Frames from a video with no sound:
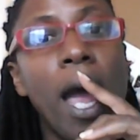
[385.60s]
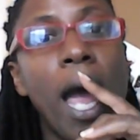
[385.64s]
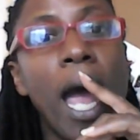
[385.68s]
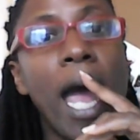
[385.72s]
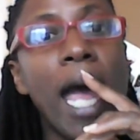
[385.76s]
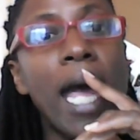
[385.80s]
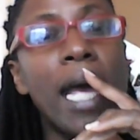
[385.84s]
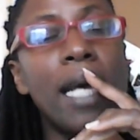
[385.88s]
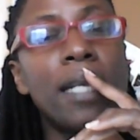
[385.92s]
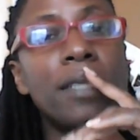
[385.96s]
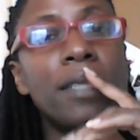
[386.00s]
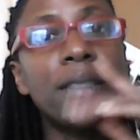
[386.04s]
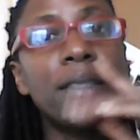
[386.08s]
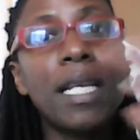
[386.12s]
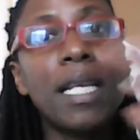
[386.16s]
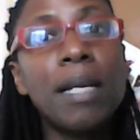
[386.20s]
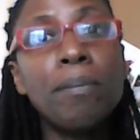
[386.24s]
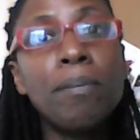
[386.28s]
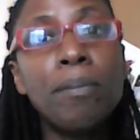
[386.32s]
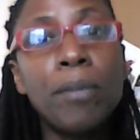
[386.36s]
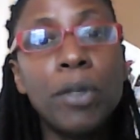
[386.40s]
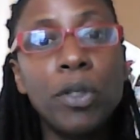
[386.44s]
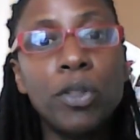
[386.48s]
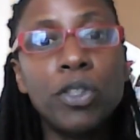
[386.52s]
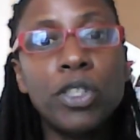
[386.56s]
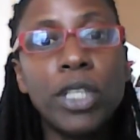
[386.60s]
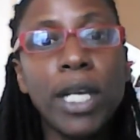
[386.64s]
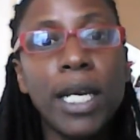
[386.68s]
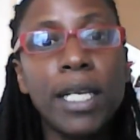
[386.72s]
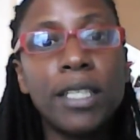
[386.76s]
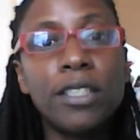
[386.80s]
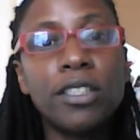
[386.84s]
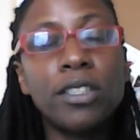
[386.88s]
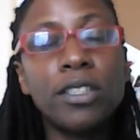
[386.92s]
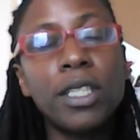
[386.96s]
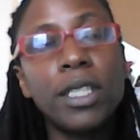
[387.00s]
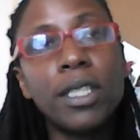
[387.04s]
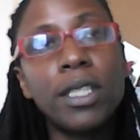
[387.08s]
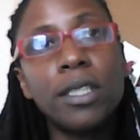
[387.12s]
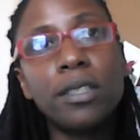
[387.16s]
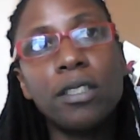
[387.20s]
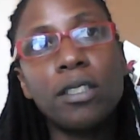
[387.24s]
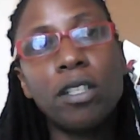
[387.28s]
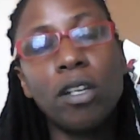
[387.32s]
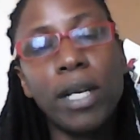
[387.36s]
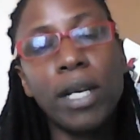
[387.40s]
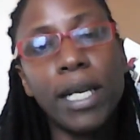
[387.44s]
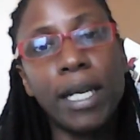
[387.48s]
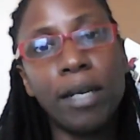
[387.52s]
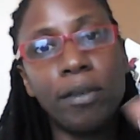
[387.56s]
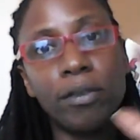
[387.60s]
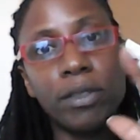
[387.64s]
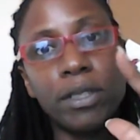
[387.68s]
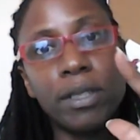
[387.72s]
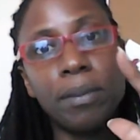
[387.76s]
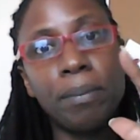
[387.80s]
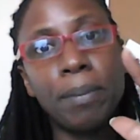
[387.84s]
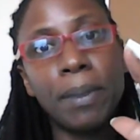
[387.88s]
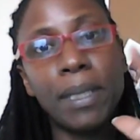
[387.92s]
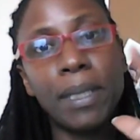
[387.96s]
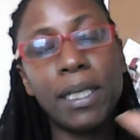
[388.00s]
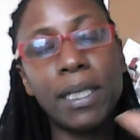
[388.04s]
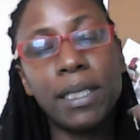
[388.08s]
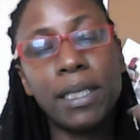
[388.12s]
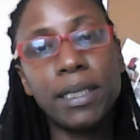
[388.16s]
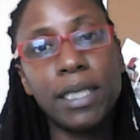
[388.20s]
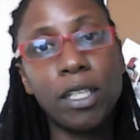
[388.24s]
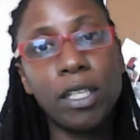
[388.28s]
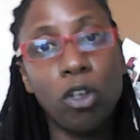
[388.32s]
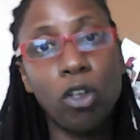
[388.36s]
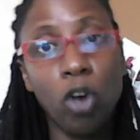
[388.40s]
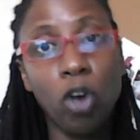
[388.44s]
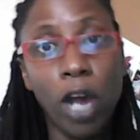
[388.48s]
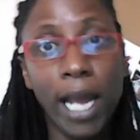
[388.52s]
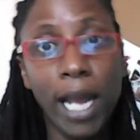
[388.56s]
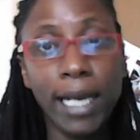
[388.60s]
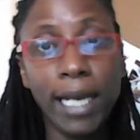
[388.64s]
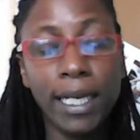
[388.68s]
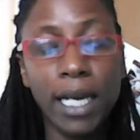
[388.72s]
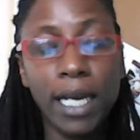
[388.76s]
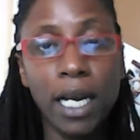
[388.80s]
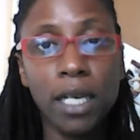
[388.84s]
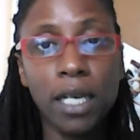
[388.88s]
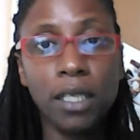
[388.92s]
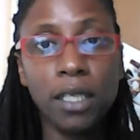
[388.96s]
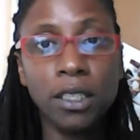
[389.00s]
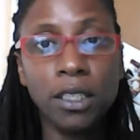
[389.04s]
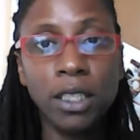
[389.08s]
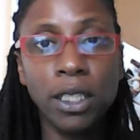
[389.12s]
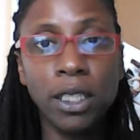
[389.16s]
And then mood changes like irritability or anger,